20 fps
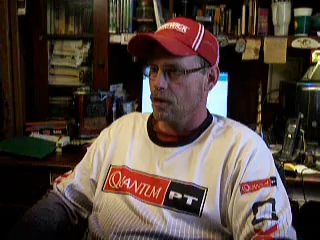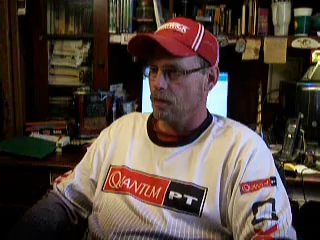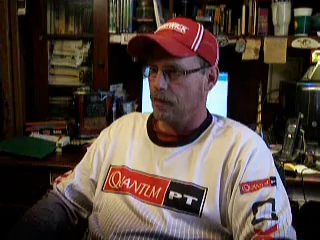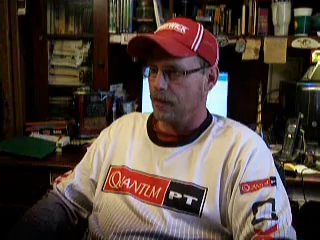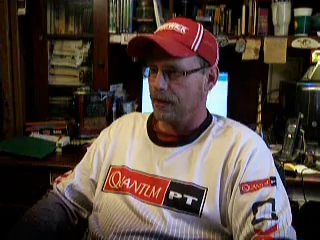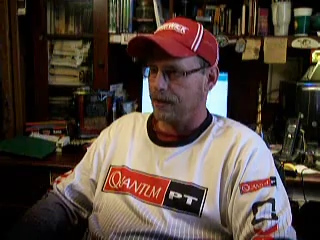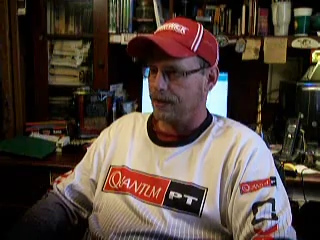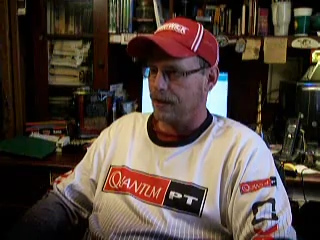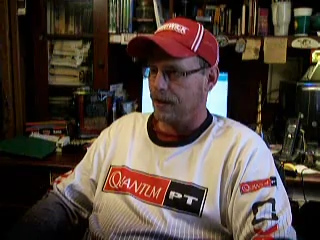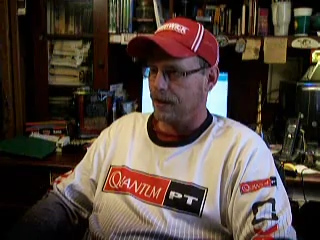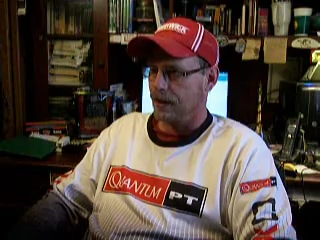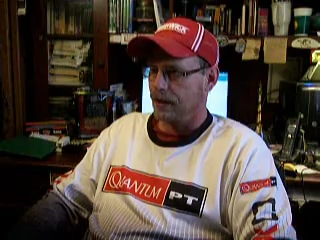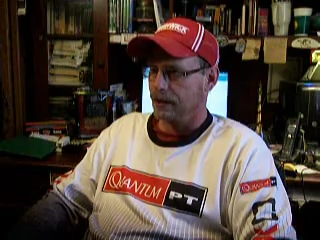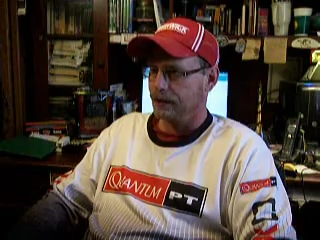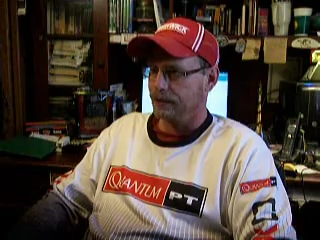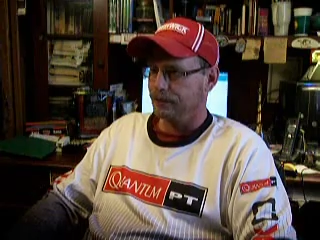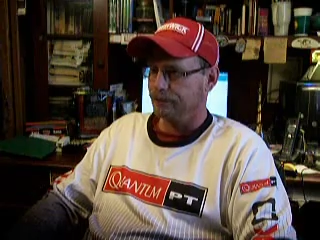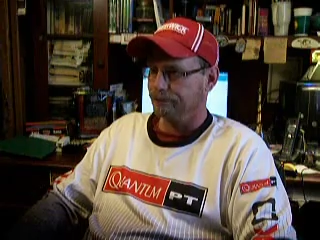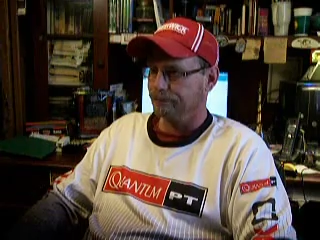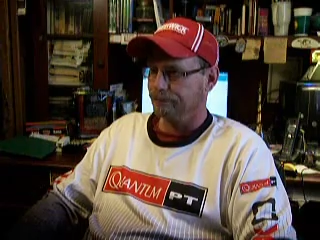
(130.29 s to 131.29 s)
But
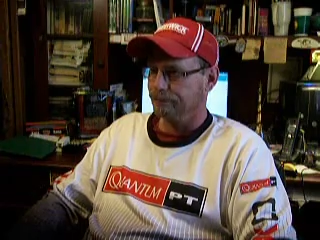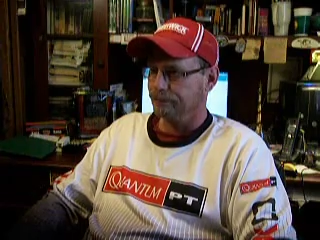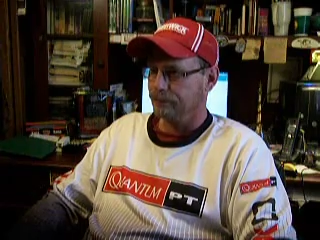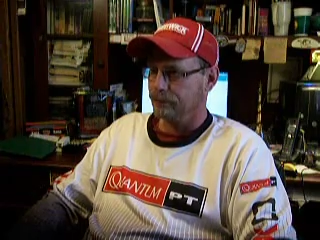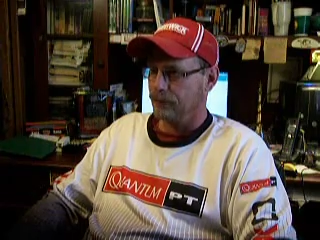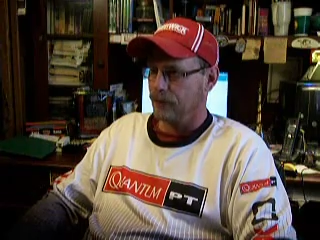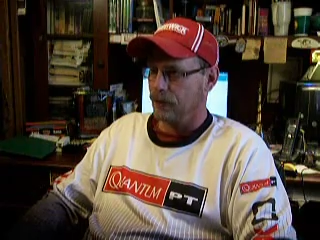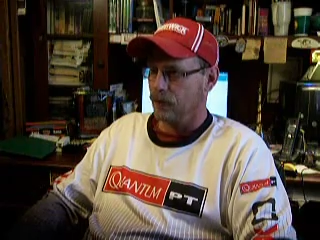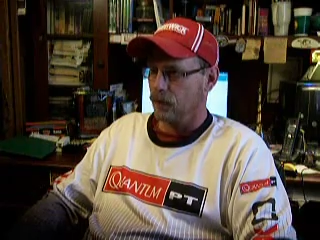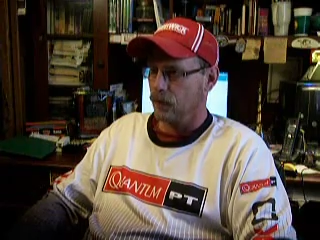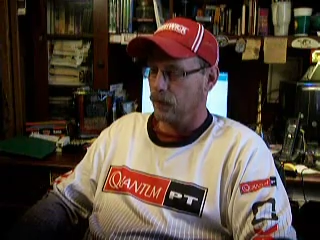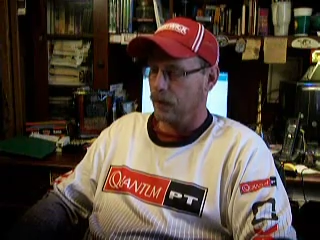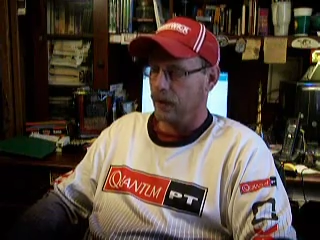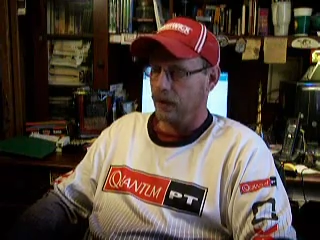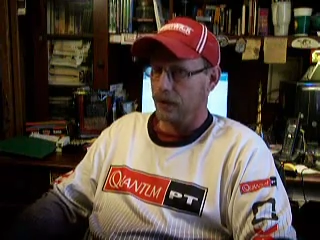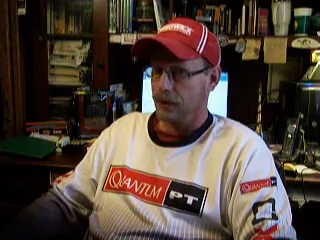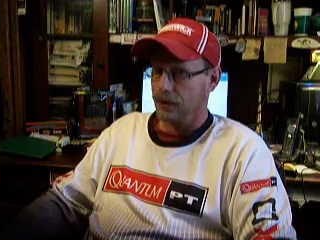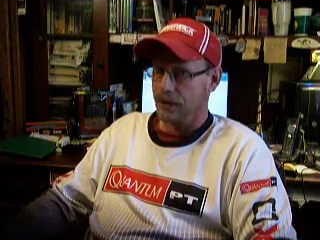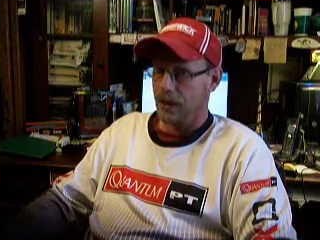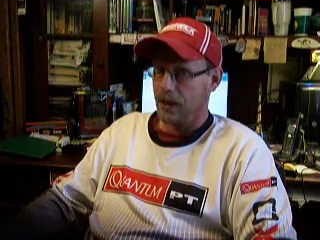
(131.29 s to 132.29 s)
we
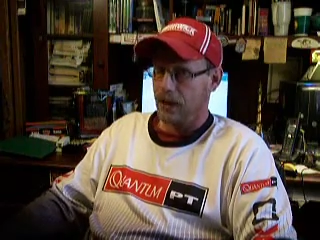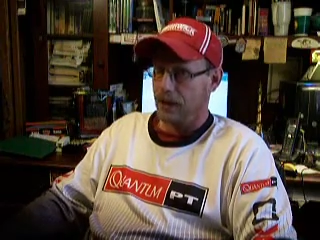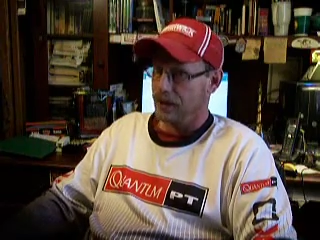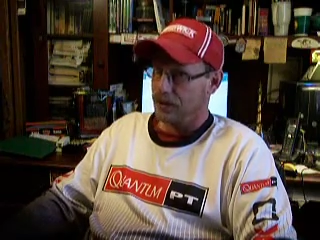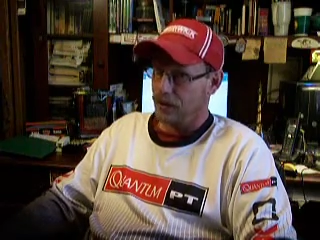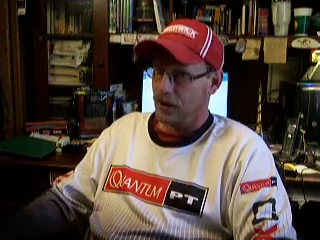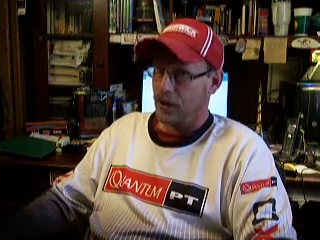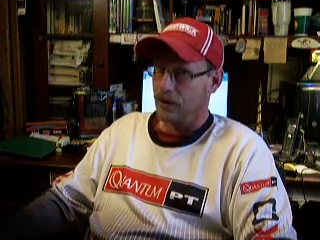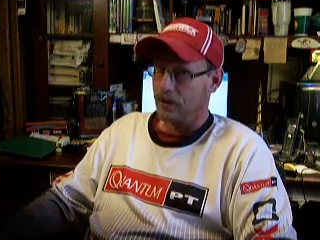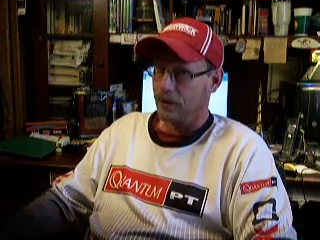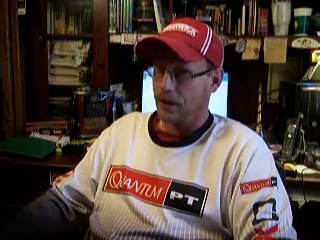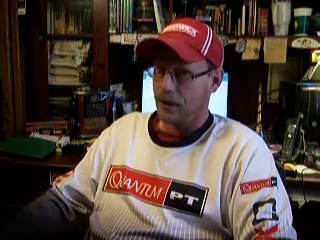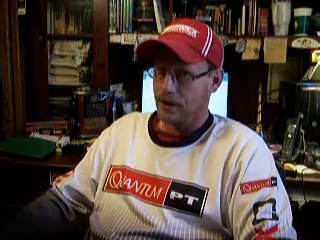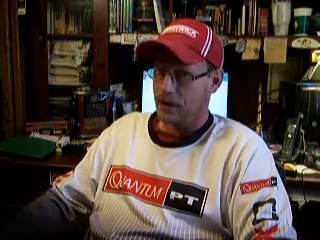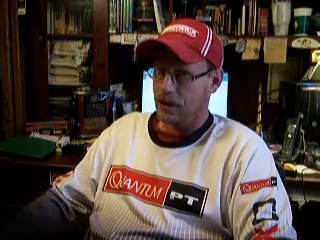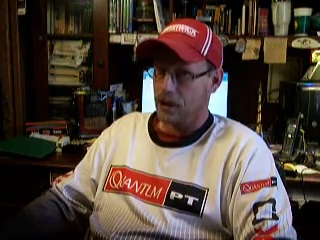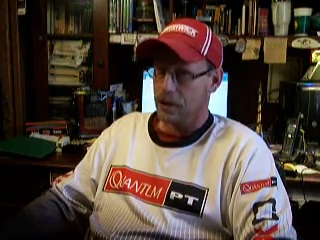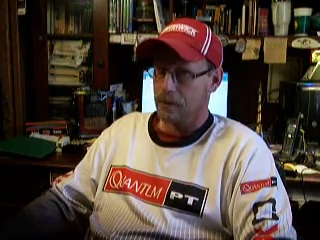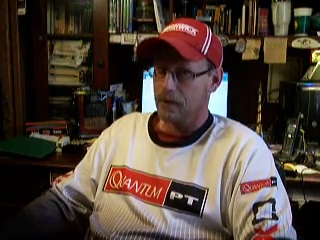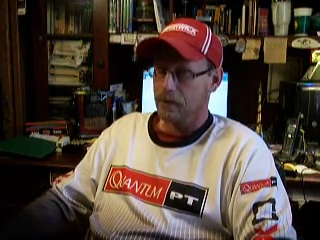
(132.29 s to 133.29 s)
understand each other as
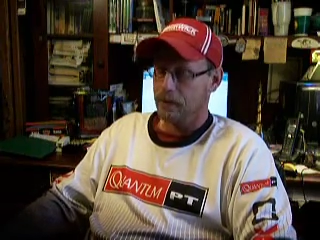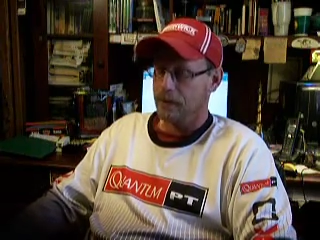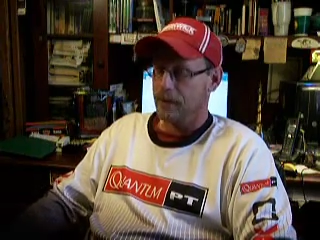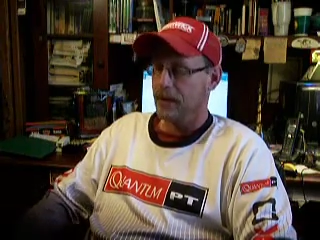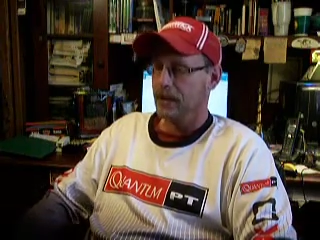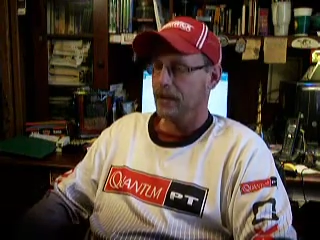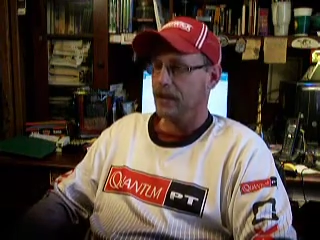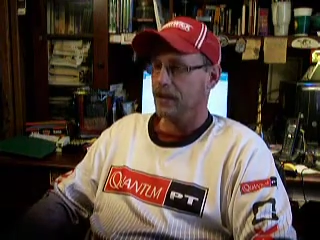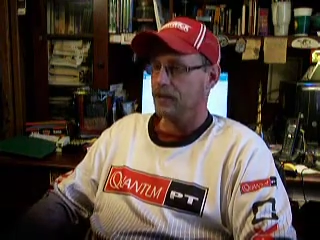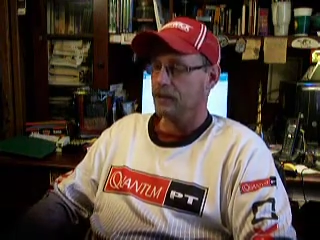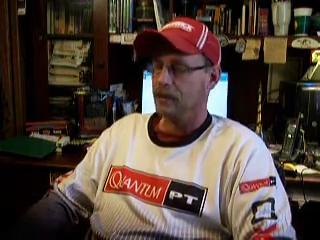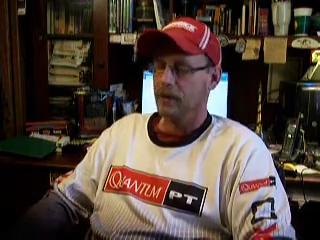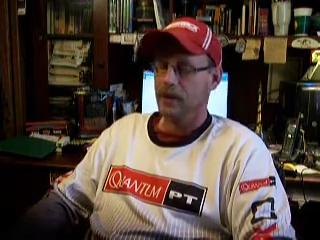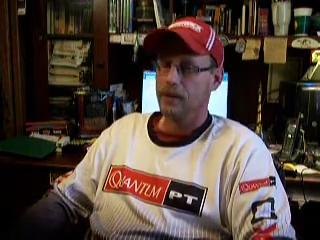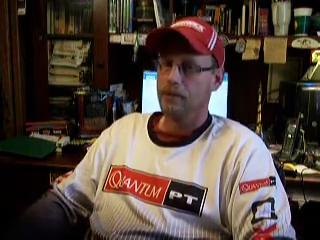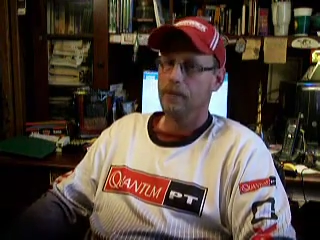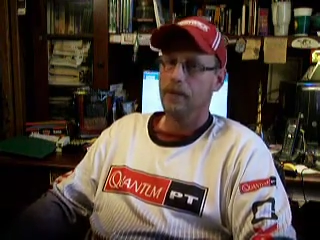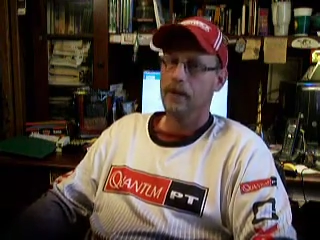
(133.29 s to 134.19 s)
human beings much